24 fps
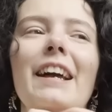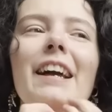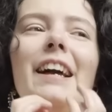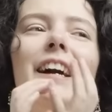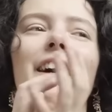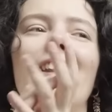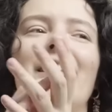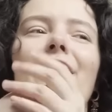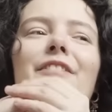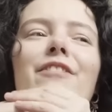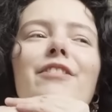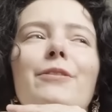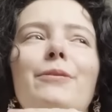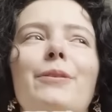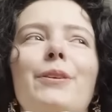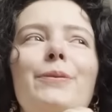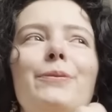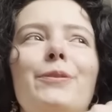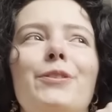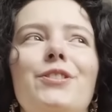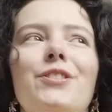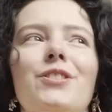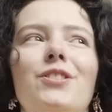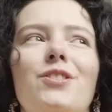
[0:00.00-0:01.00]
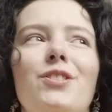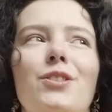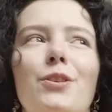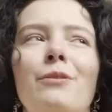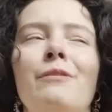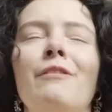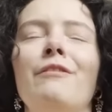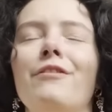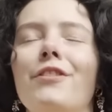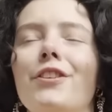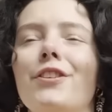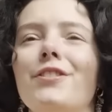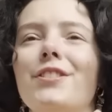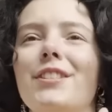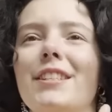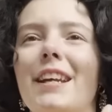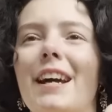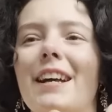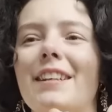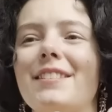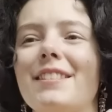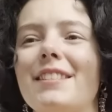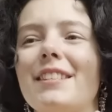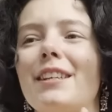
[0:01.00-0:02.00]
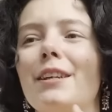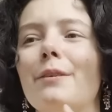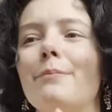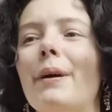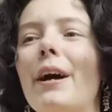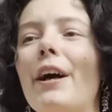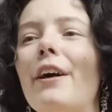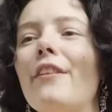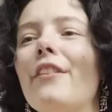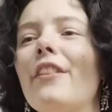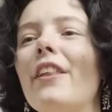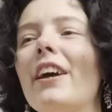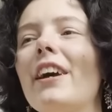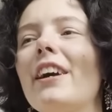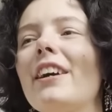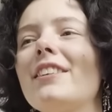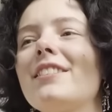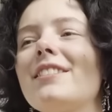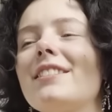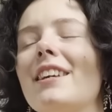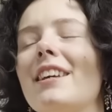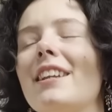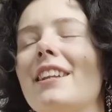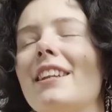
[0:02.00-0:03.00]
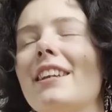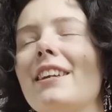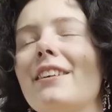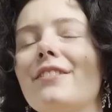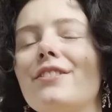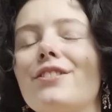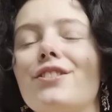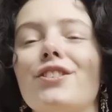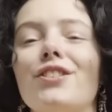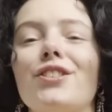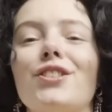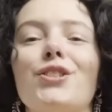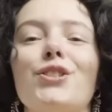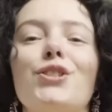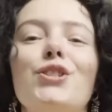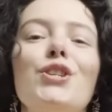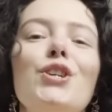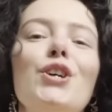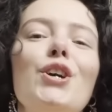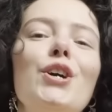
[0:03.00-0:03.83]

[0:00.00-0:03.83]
And everyone was just so enthusiastic about this, and it was just